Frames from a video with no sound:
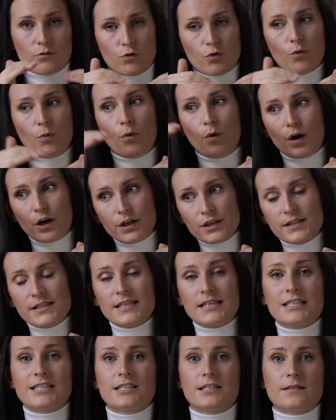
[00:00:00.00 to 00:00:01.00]

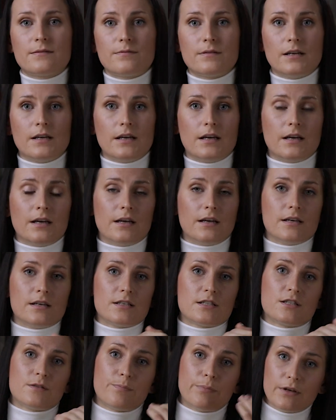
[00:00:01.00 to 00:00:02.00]
towards
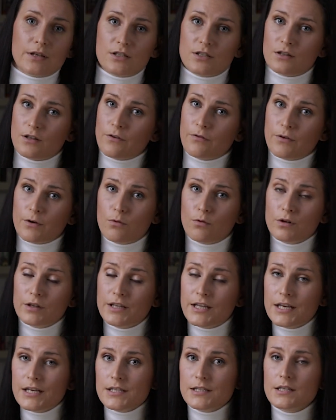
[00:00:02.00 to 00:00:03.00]
speech
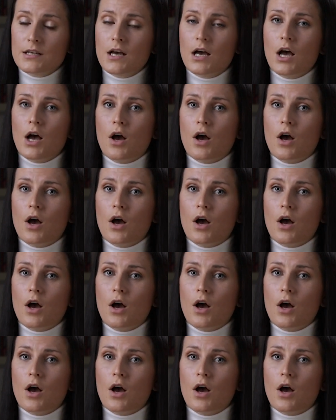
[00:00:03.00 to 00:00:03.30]
difficulties.